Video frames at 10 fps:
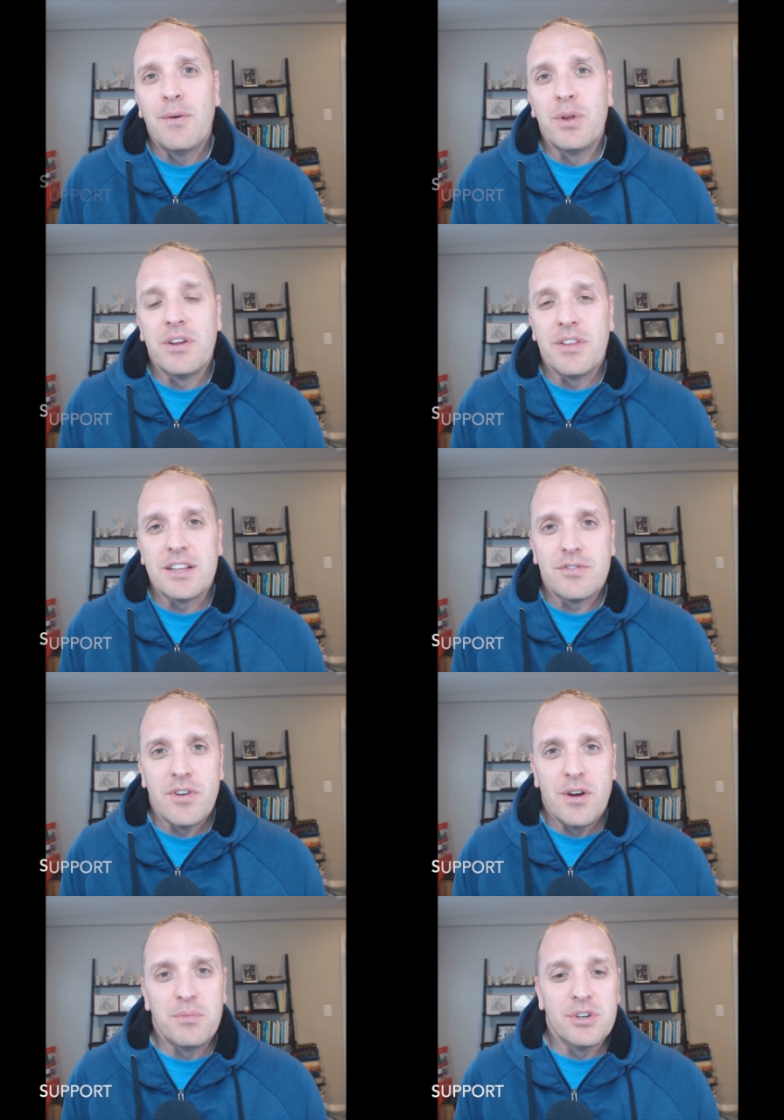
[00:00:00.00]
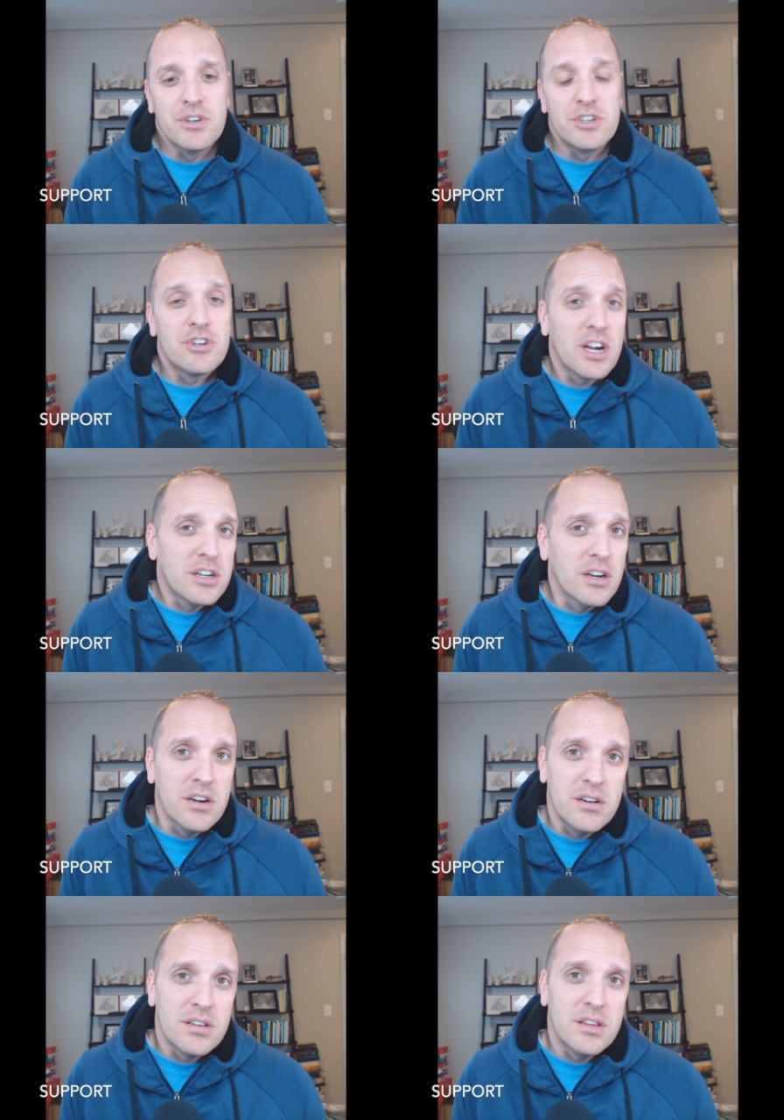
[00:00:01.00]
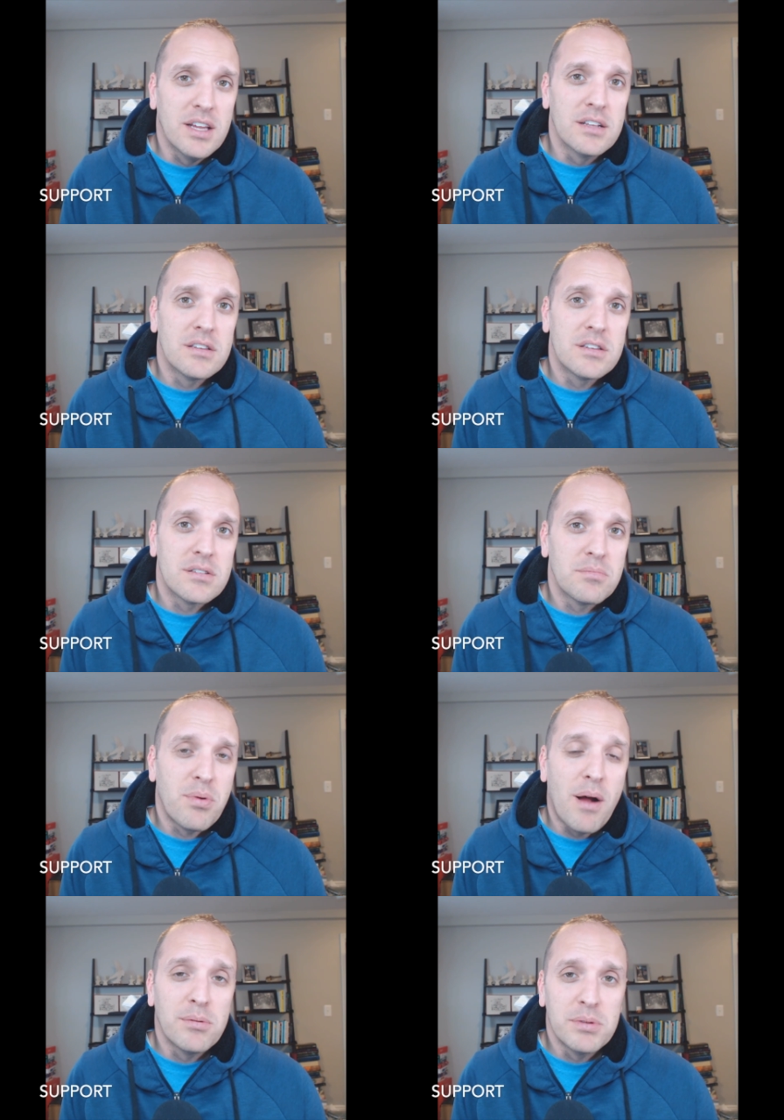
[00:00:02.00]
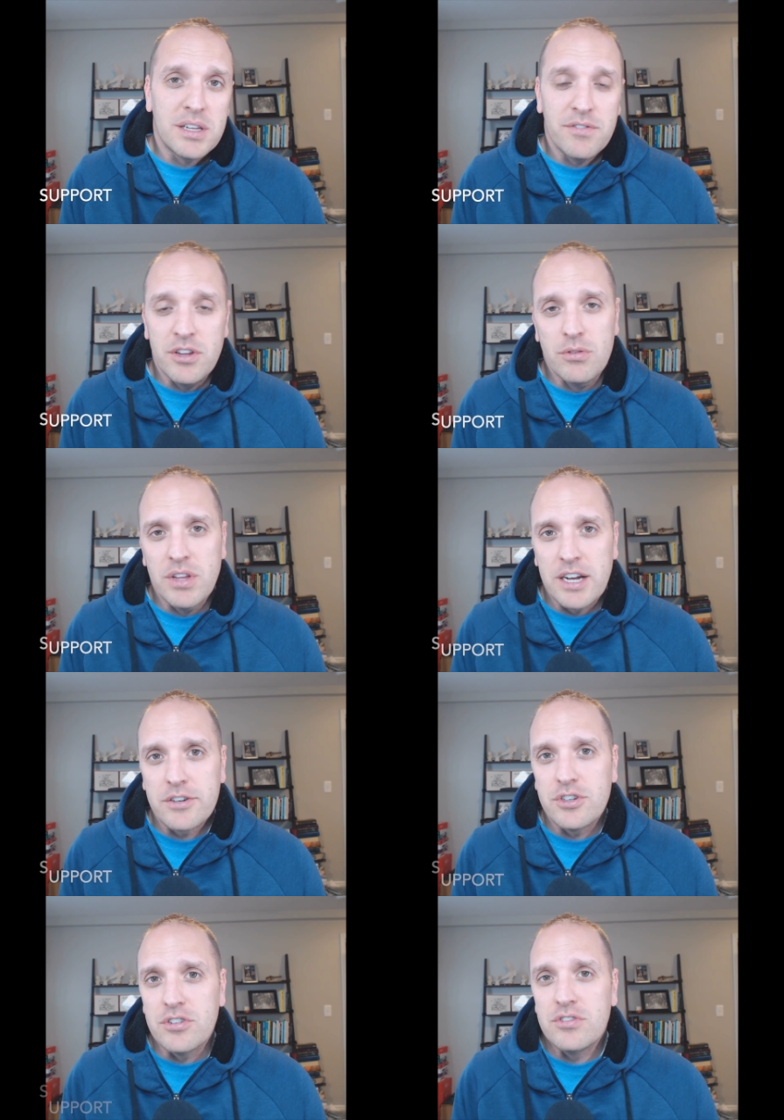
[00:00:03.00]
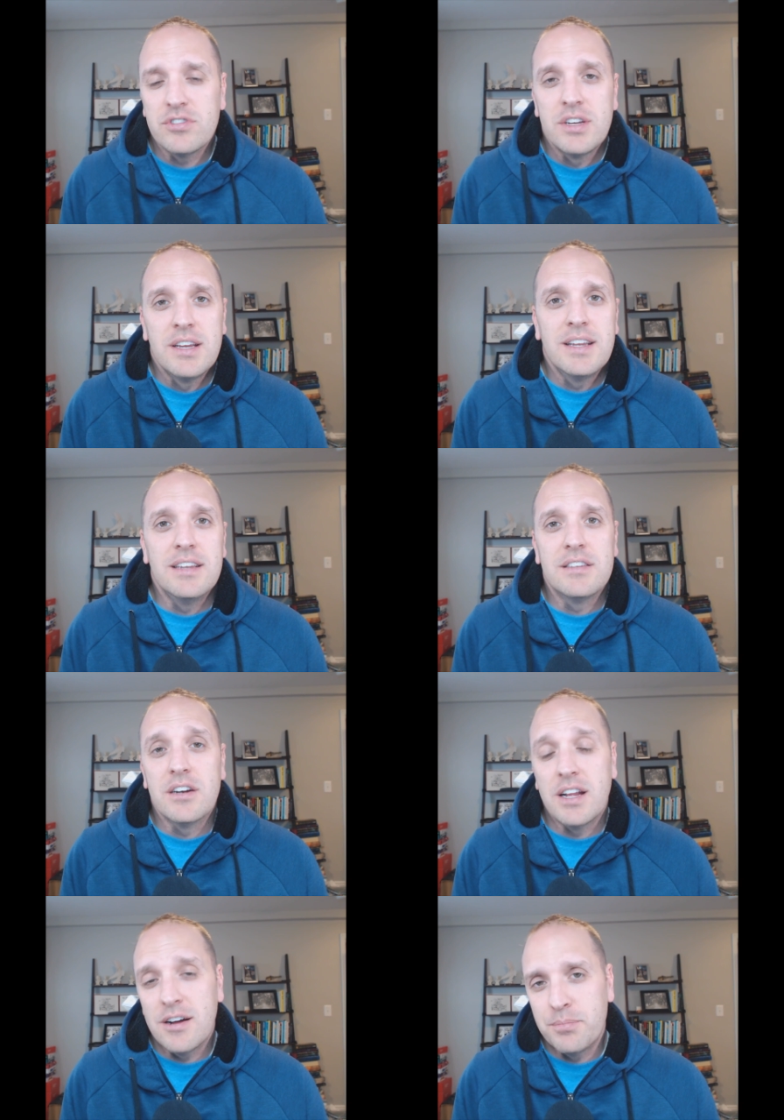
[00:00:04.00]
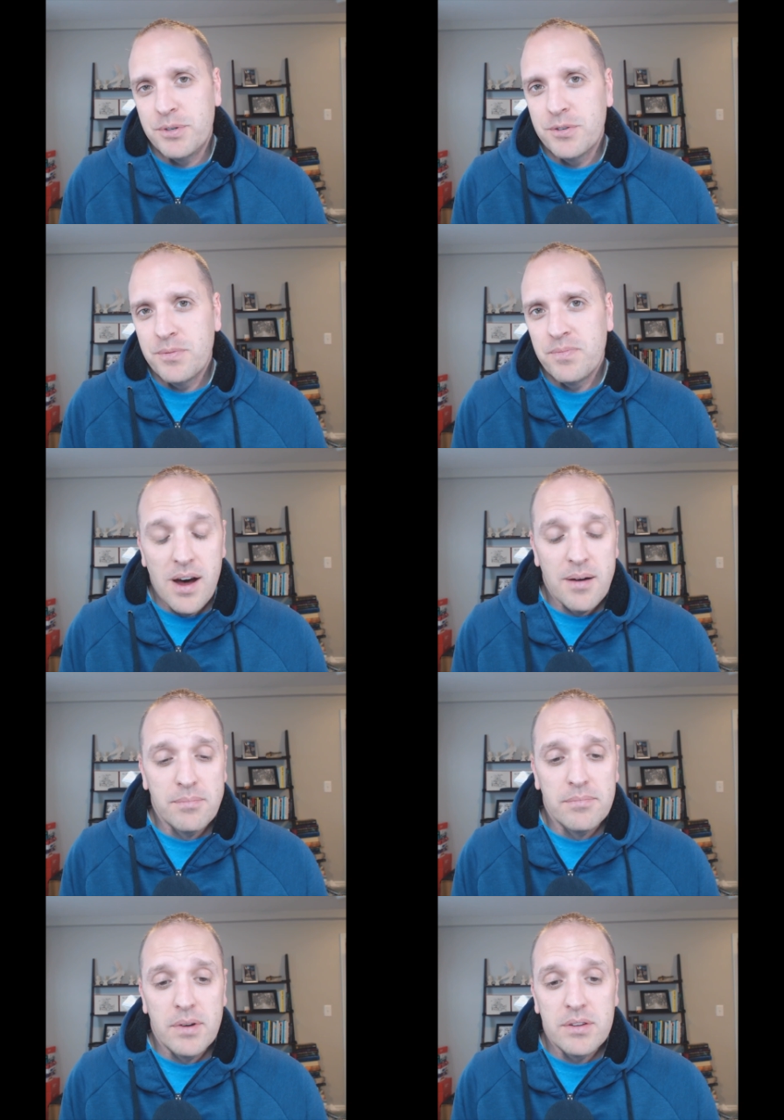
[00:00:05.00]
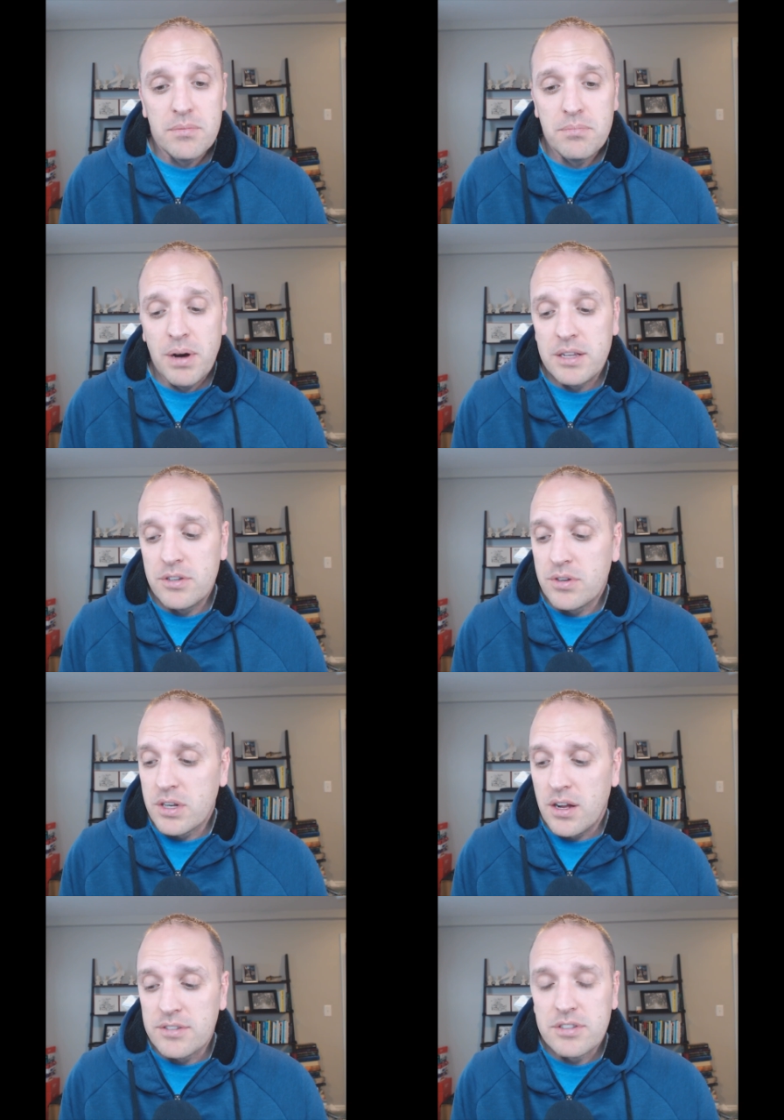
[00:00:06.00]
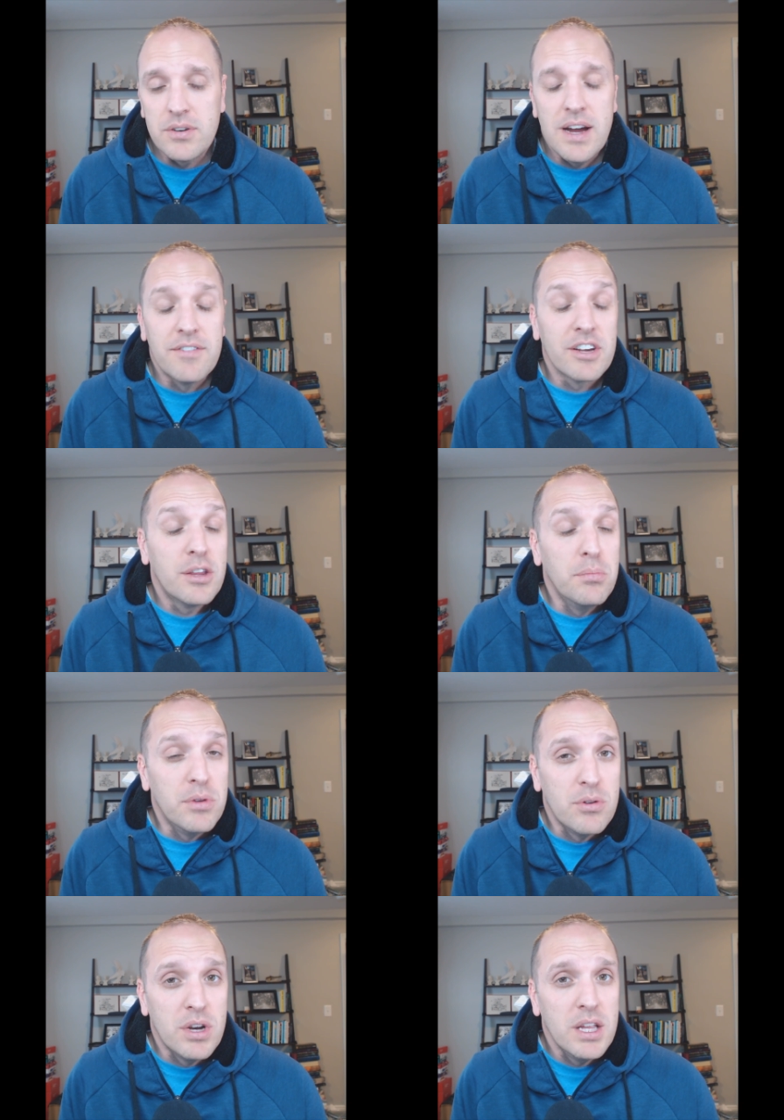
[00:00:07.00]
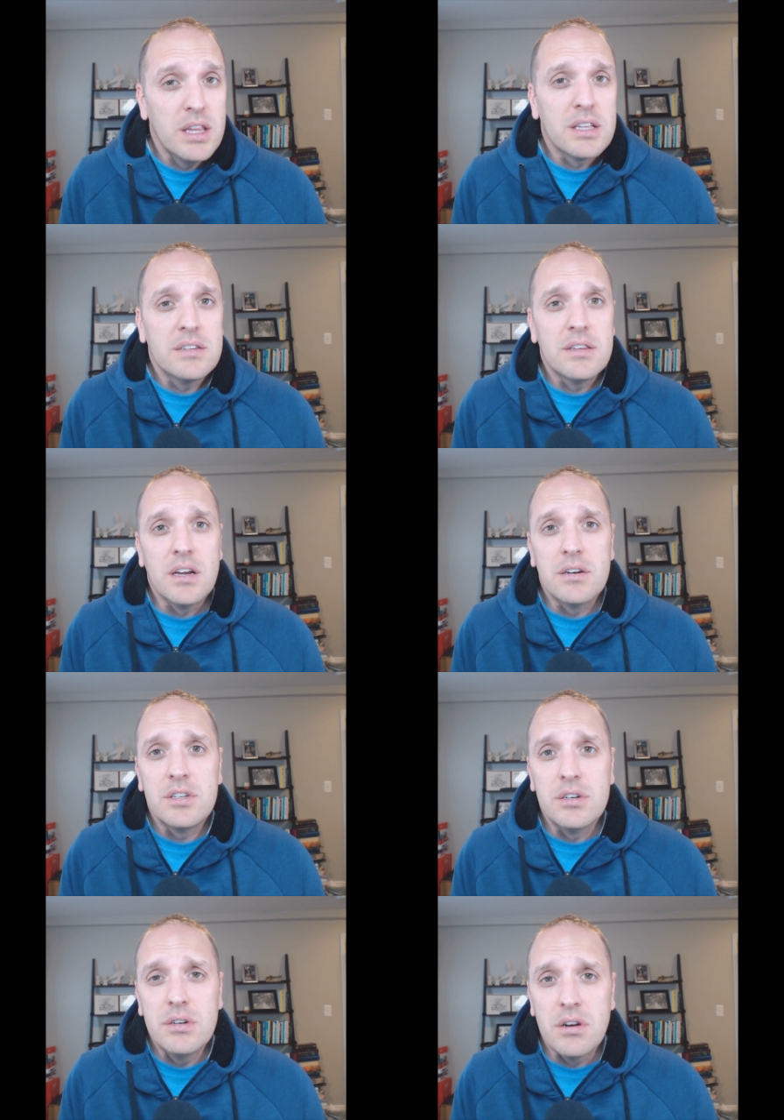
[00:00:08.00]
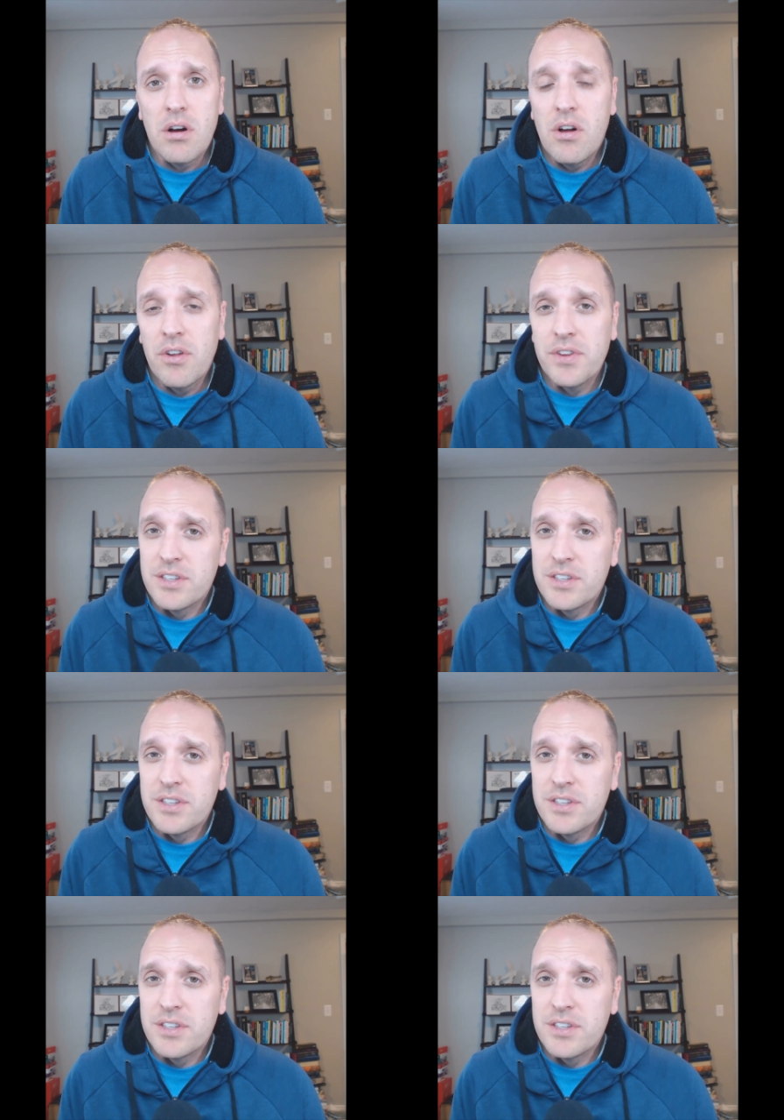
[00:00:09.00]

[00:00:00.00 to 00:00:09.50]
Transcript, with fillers: whether that's from your instructor that's probably giving you lectures. He's there to help you. But you could also have a community that's there too. You're all in